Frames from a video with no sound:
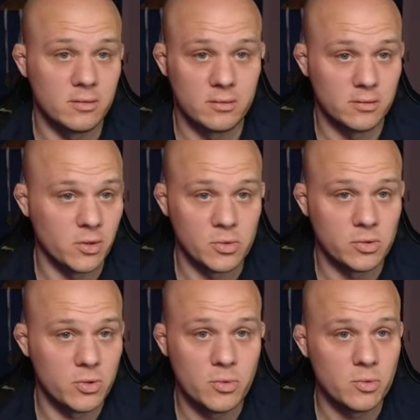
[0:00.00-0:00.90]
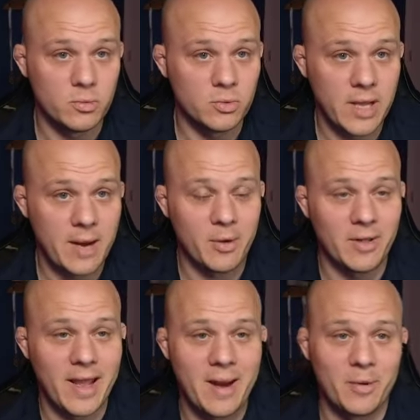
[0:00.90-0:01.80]
those two
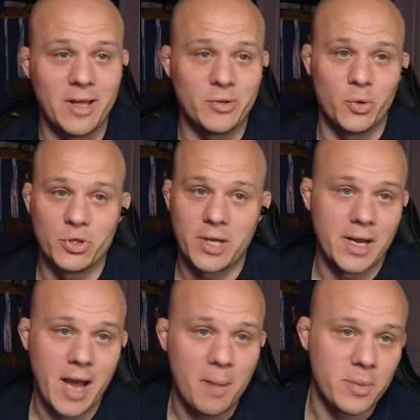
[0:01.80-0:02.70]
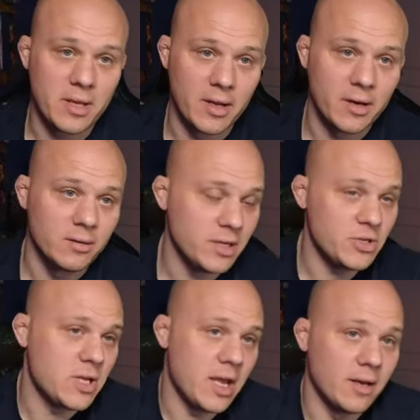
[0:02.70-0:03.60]
that hammer and that torch cannot be there. They
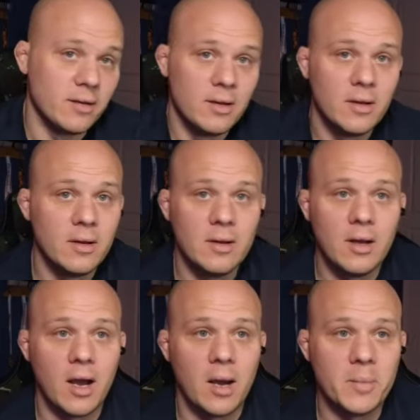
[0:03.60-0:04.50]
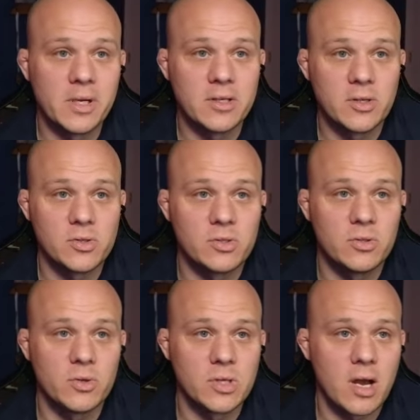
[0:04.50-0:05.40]
just can't because
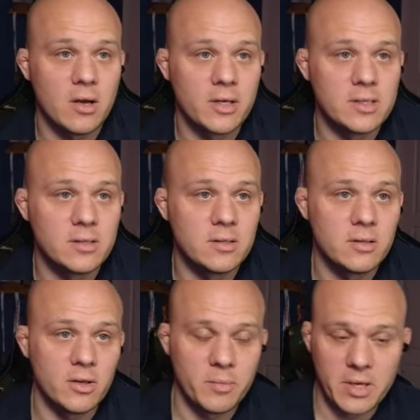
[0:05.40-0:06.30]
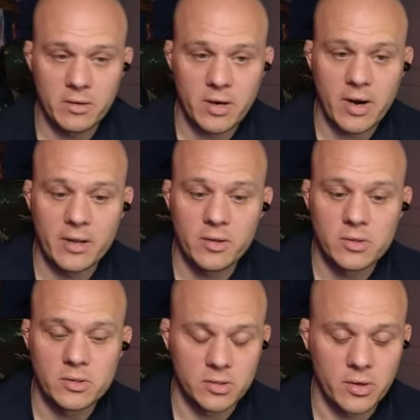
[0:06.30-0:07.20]
those colonies. I mean, granted,
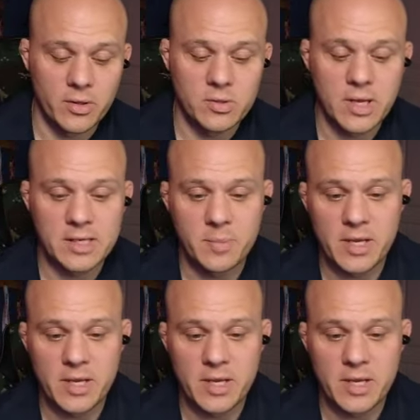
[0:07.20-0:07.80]
those SPS